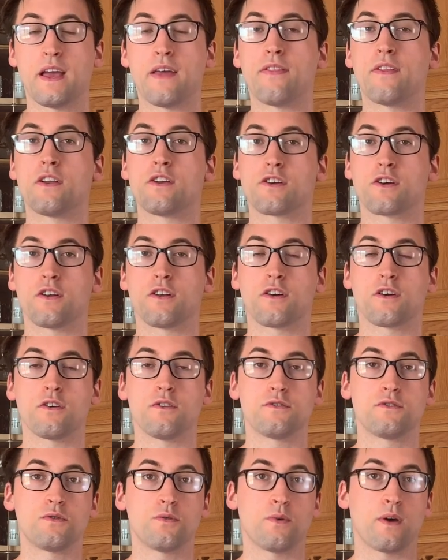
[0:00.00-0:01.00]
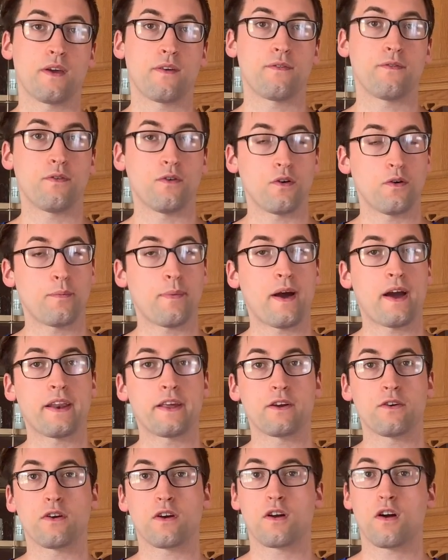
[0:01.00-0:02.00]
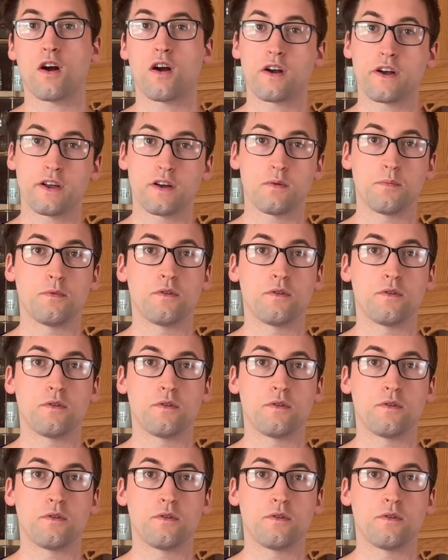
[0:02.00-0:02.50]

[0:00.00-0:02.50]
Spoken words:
and then you're going to go to a full body or a cardio